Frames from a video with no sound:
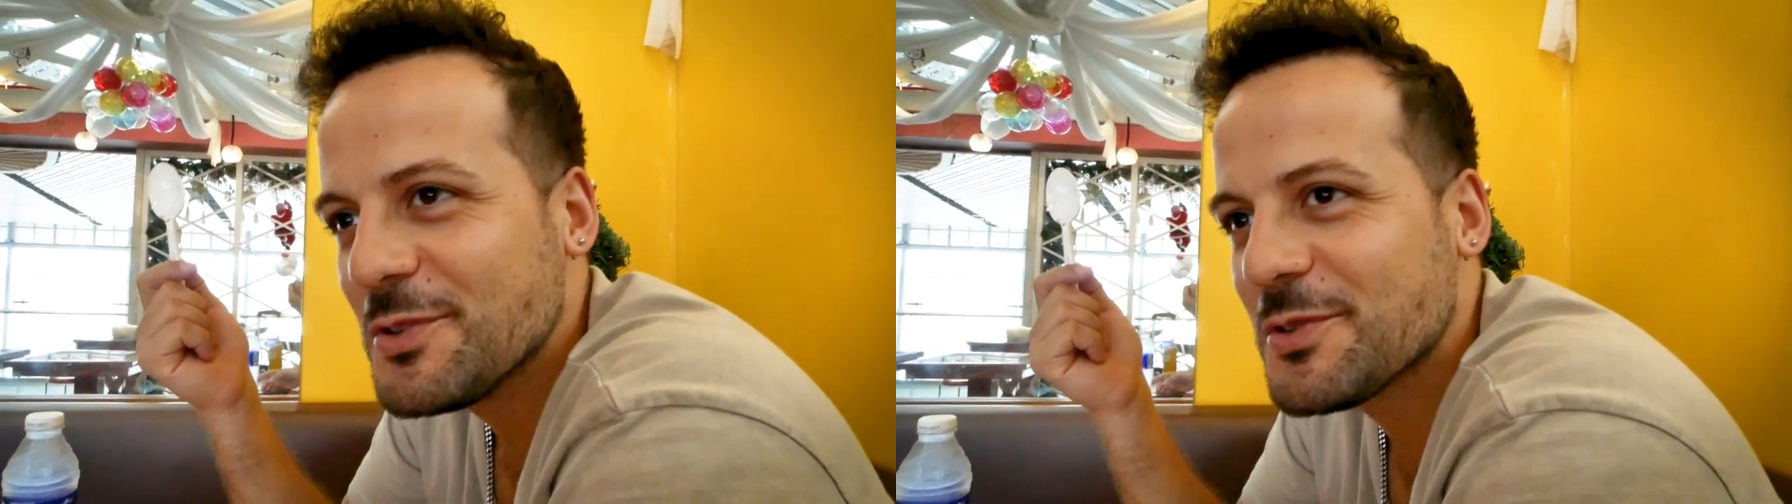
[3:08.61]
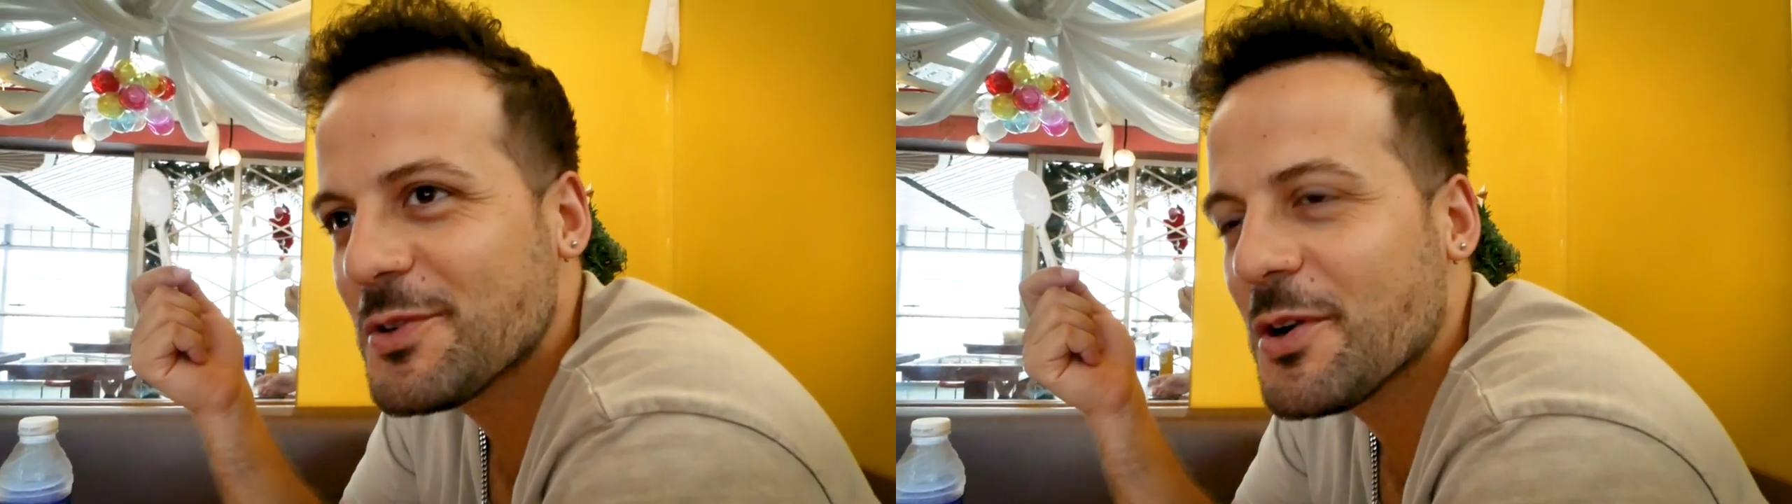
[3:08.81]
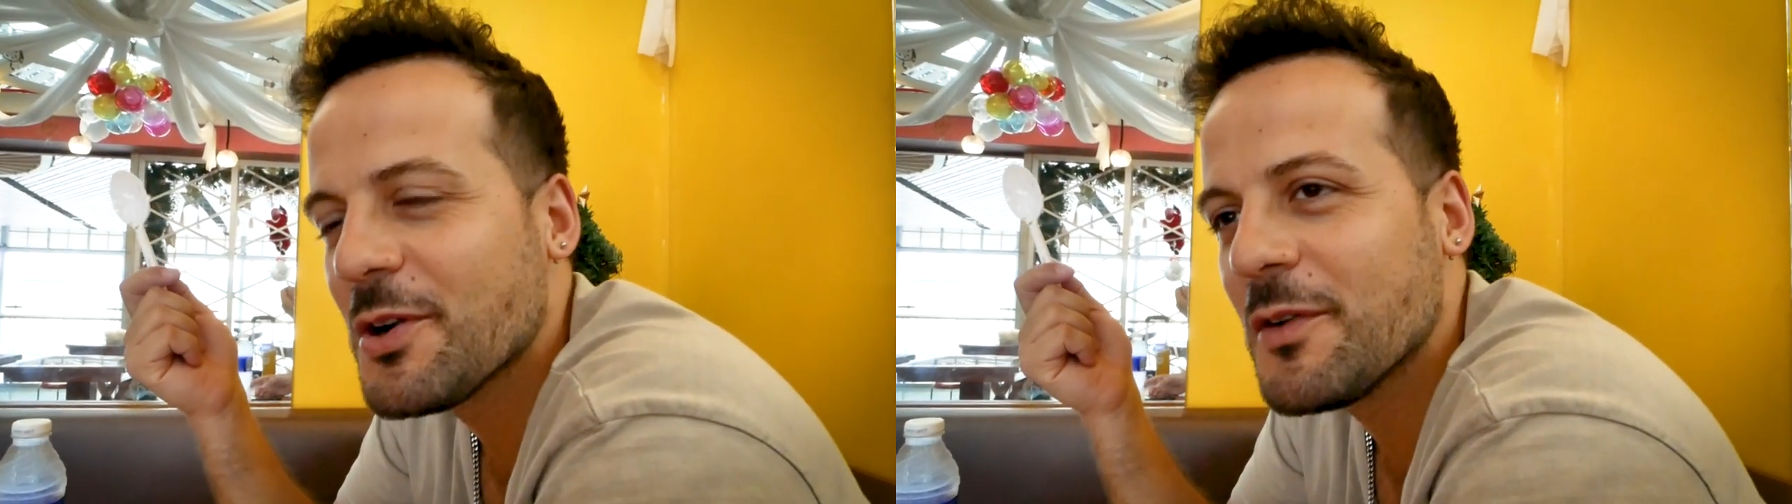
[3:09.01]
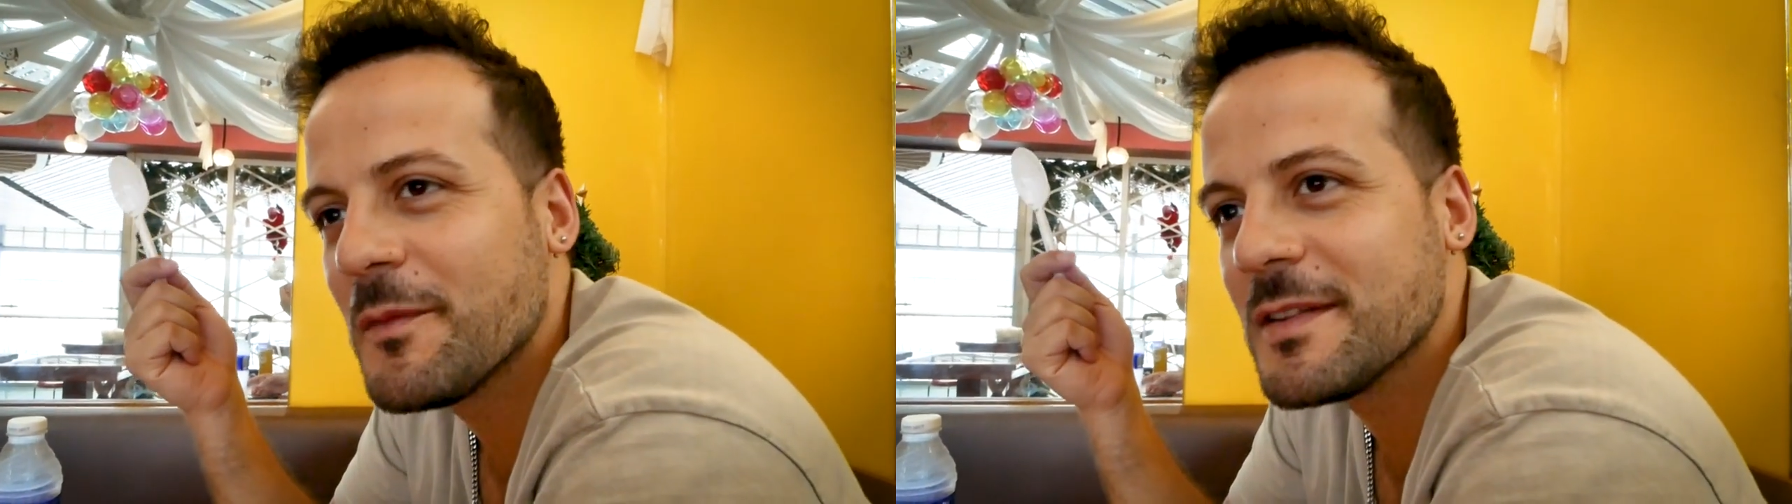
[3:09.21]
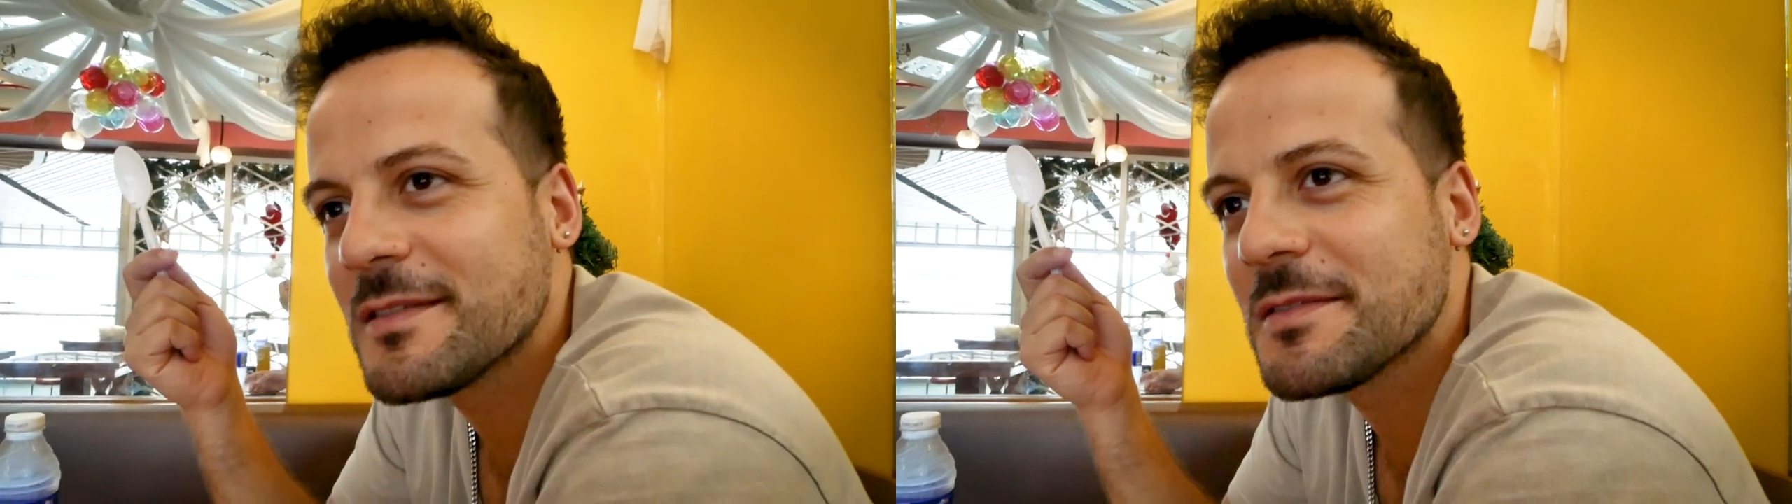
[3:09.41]
you're not
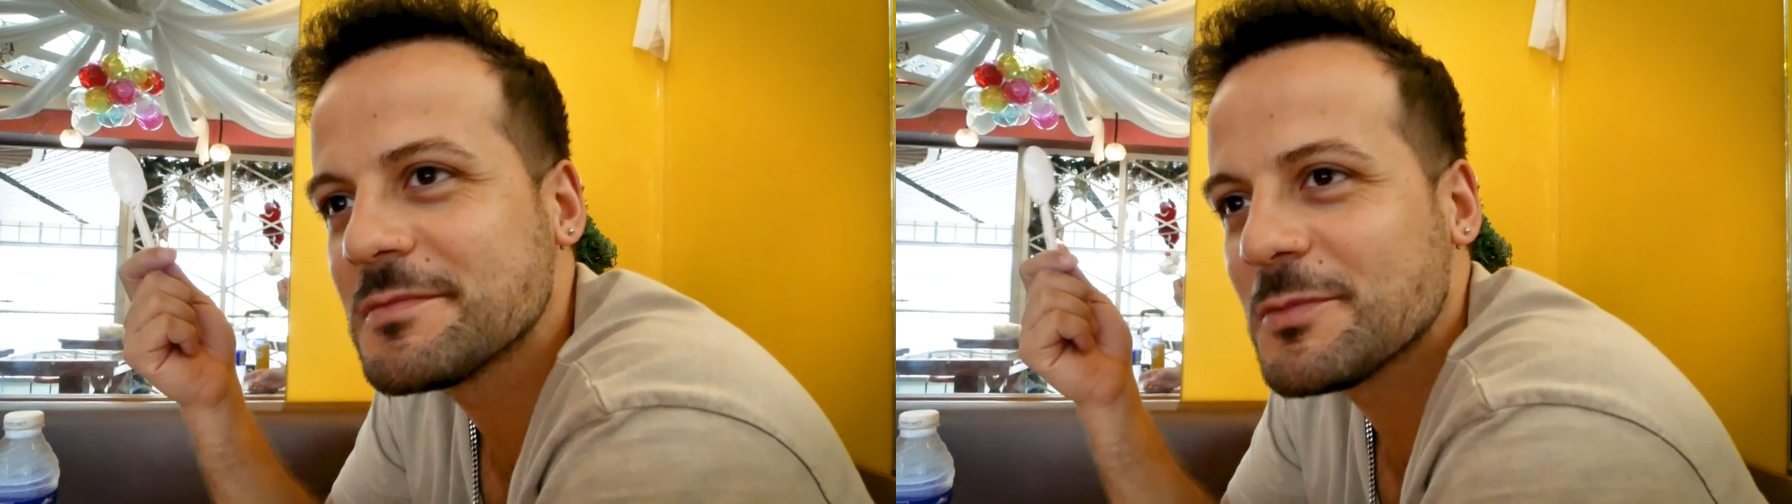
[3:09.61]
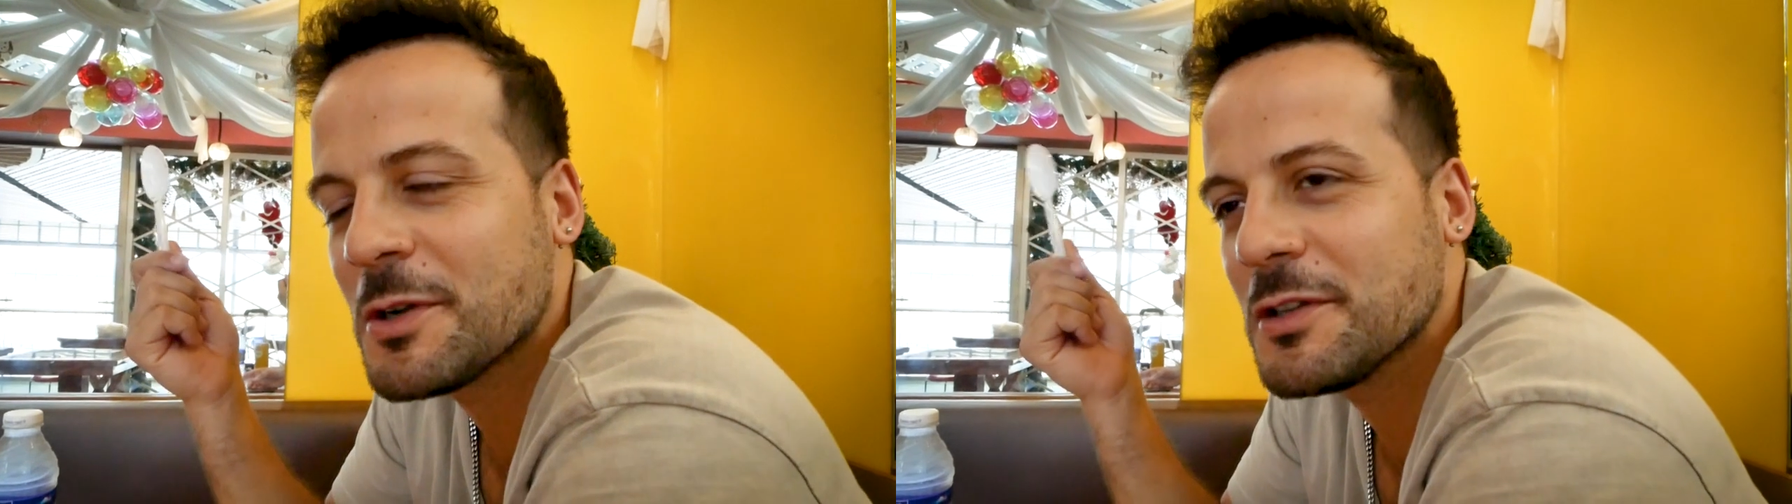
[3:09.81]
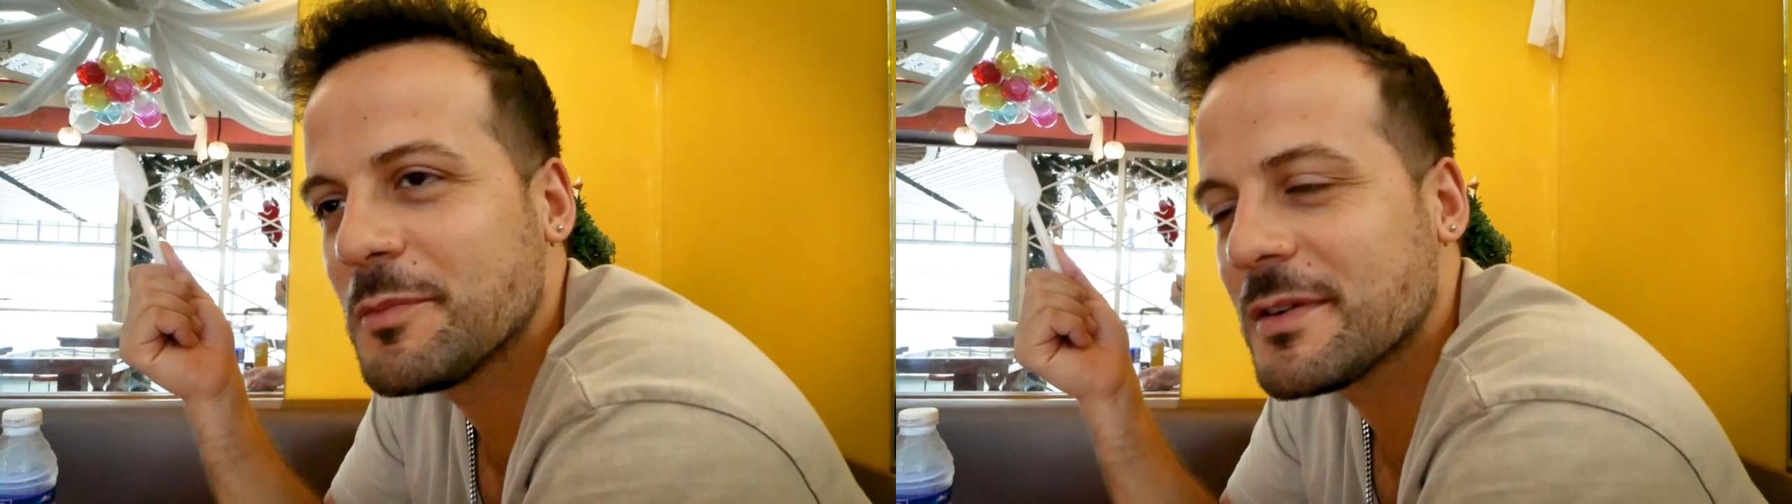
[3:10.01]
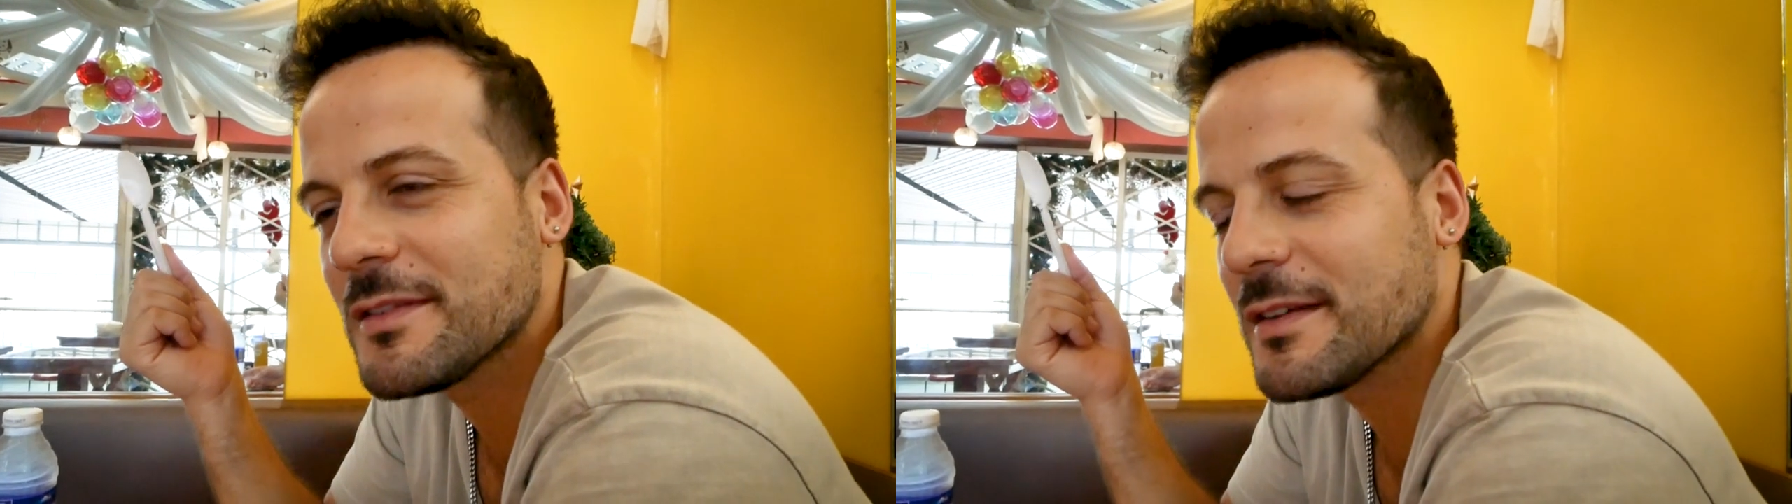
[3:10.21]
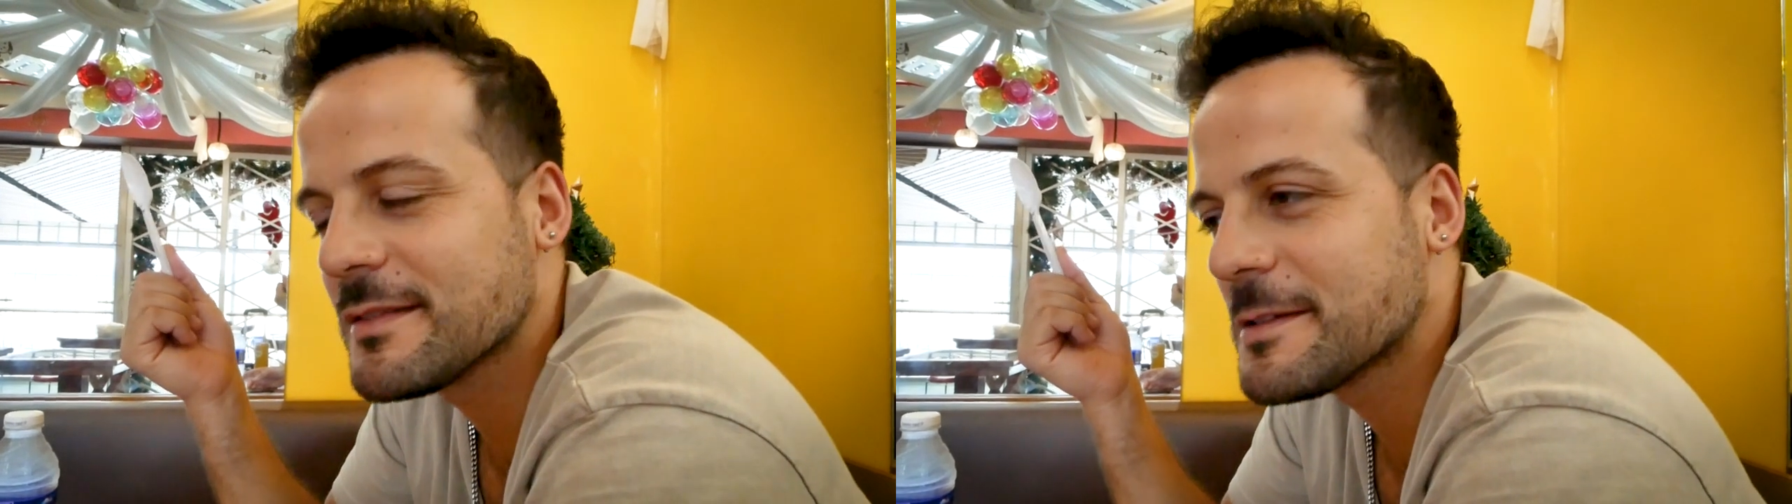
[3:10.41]
convinced
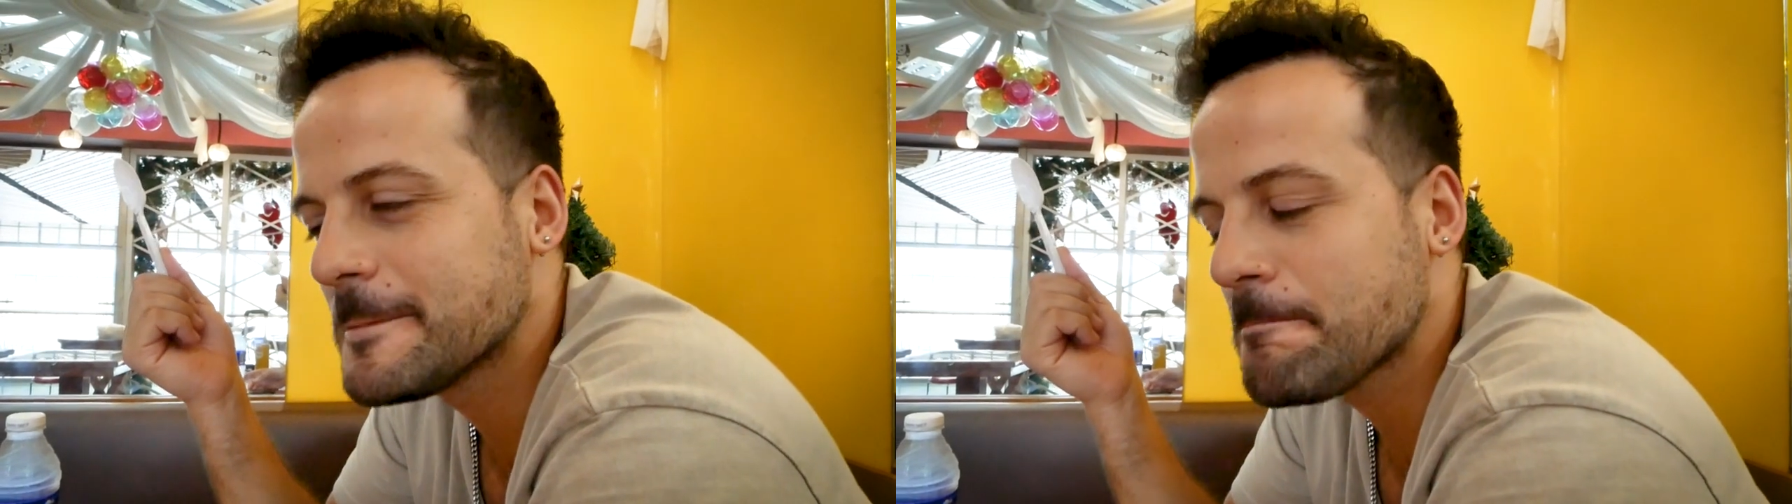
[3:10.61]
100%.